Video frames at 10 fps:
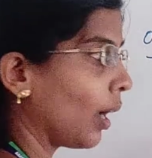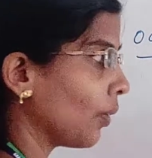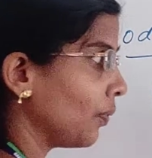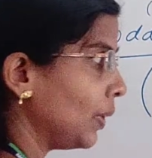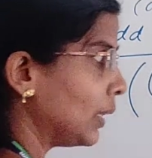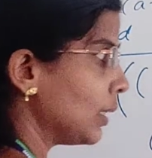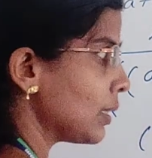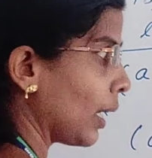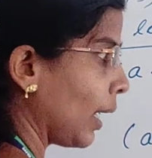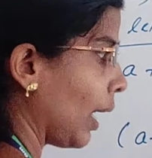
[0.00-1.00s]
With this
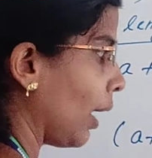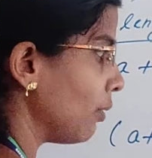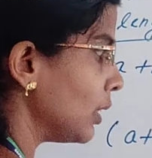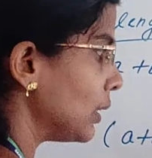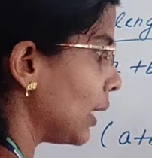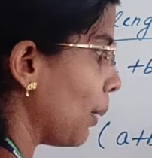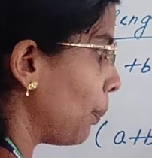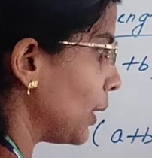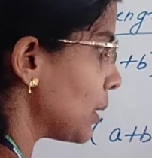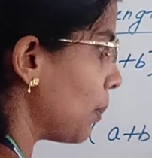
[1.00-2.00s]
I have this A
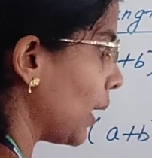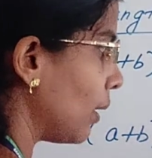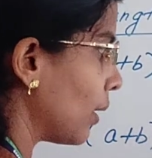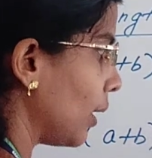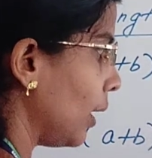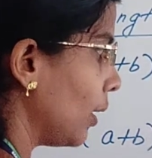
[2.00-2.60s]
plus B already.